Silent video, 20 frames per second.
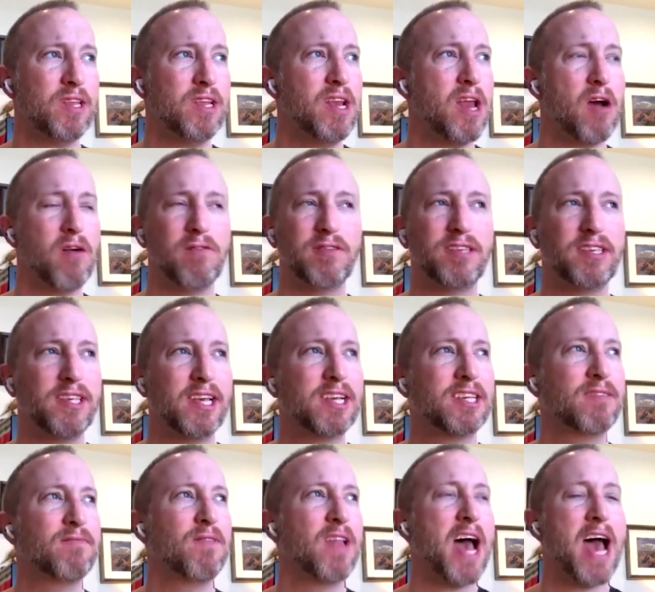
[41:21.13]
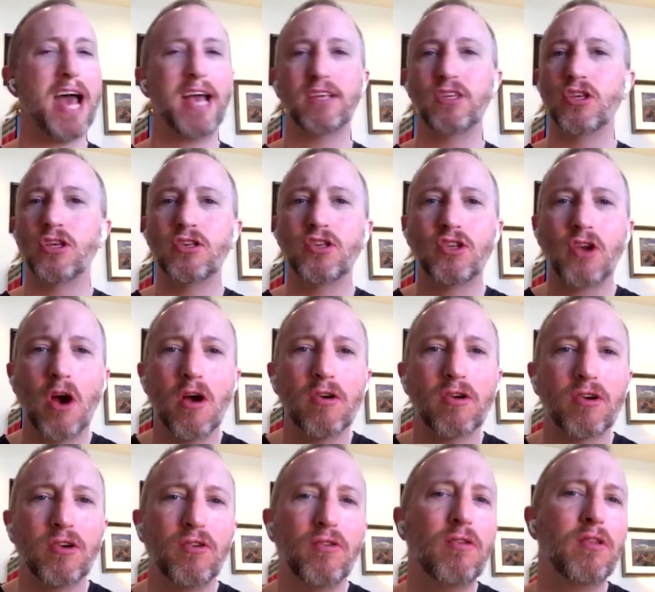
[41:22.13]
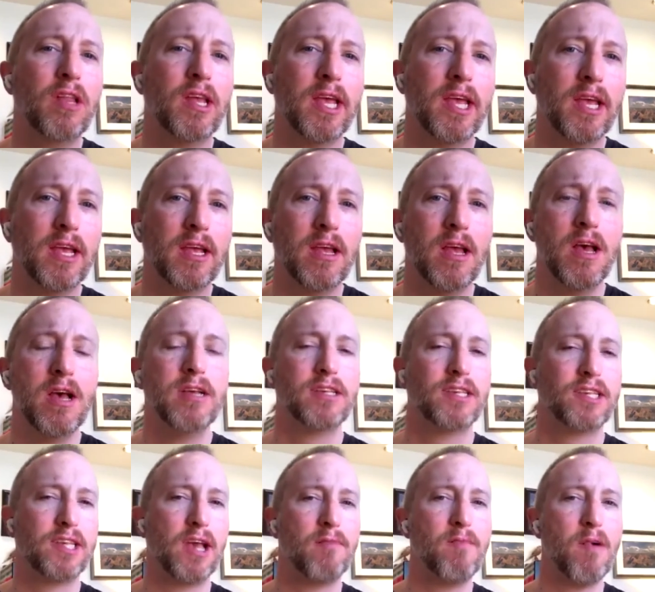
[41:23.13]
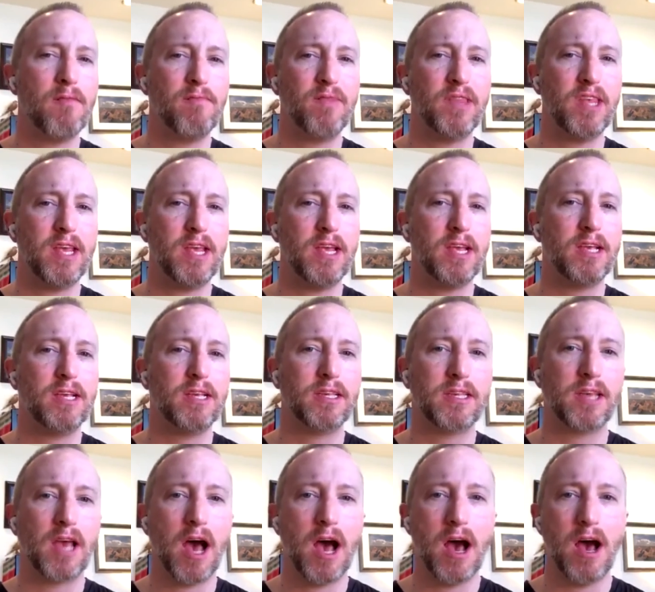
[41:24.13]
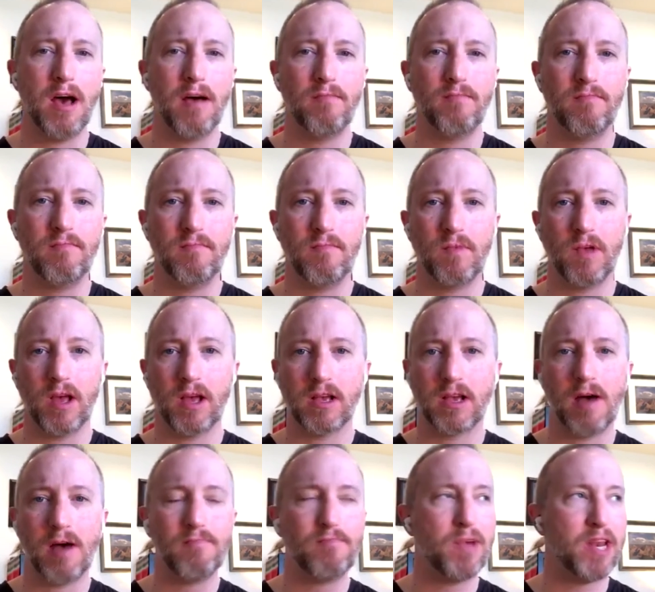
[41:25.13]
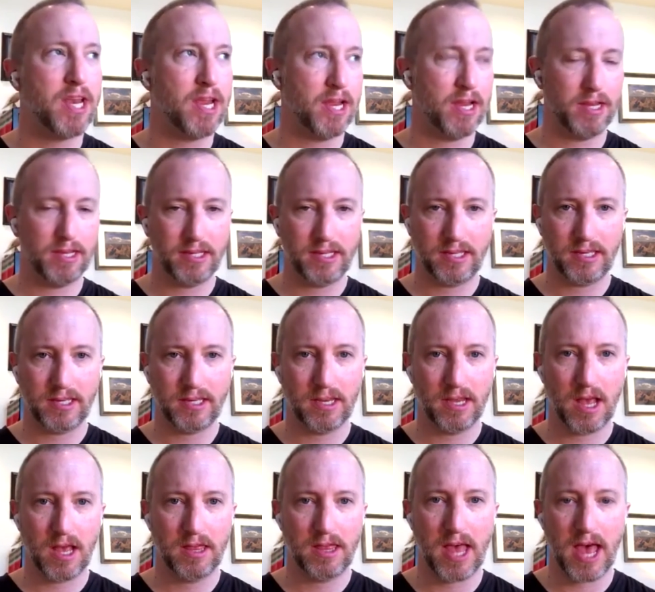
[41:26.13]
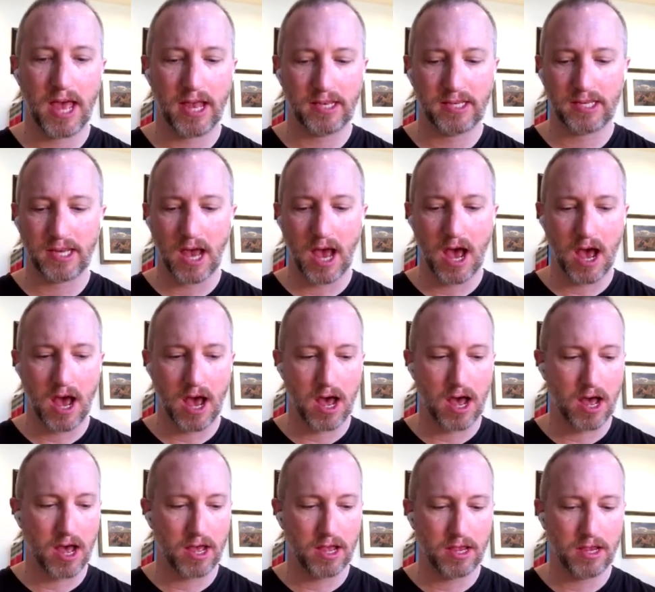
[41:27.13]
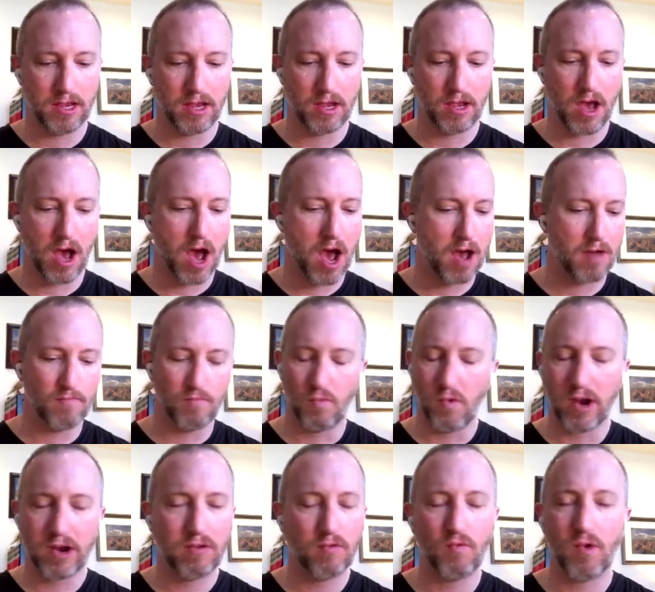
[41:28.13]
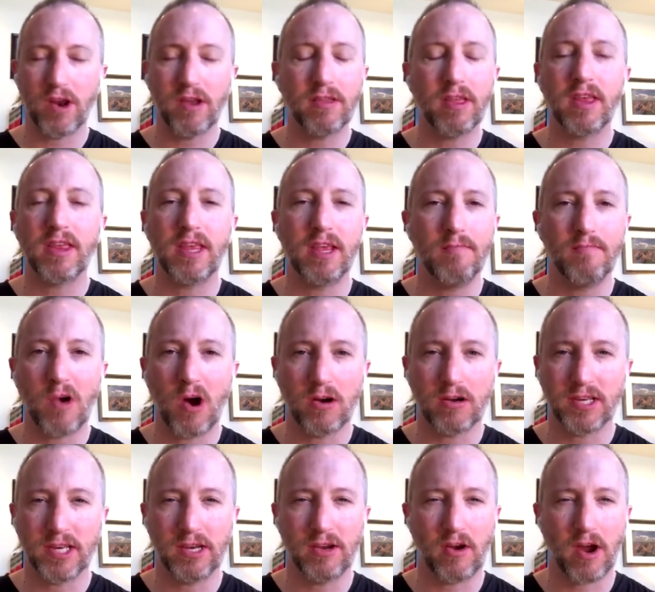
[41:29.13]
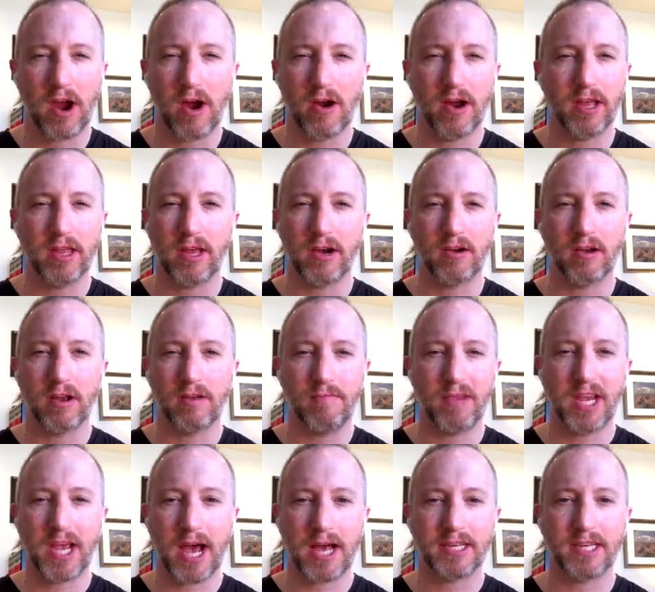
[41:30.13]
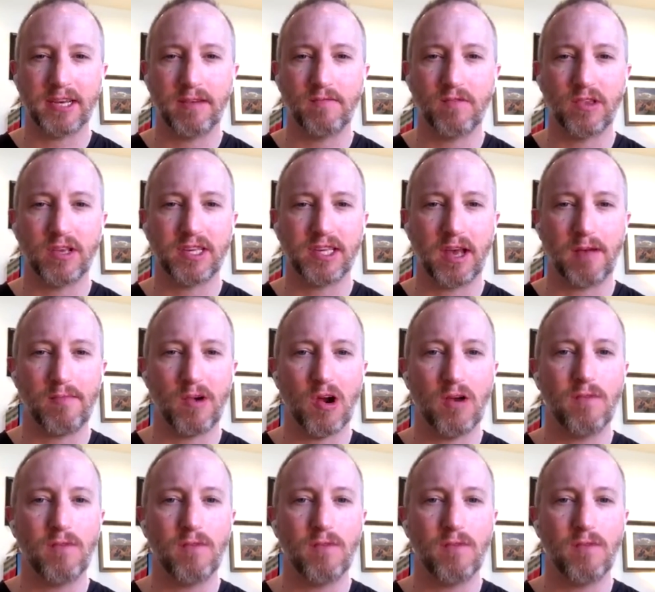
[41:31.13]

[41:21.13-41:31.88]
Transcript: Six Flags. Start Googling some of these companies that what are the theme parks in your area that are going to be casting for the summer.